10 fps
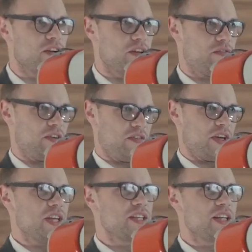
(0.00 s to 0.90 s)
happen.
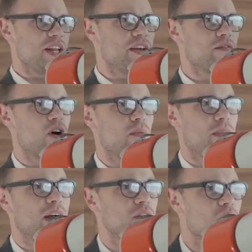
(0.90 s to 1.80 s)
But if you
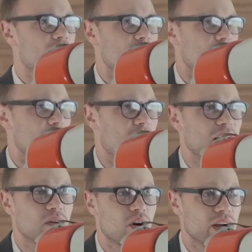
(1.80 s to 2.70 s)
take those out of the
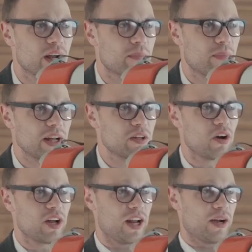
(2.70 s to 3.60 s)
picture, things would be so
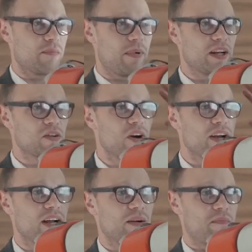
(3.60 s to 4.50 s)
much better. You know,
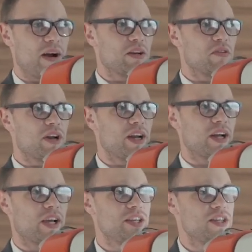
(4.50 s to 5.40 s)
there would be no, there
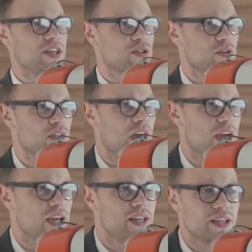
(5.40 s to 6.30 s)
wouldn't be this
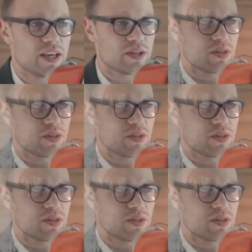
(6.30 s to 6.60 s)
polarity, or at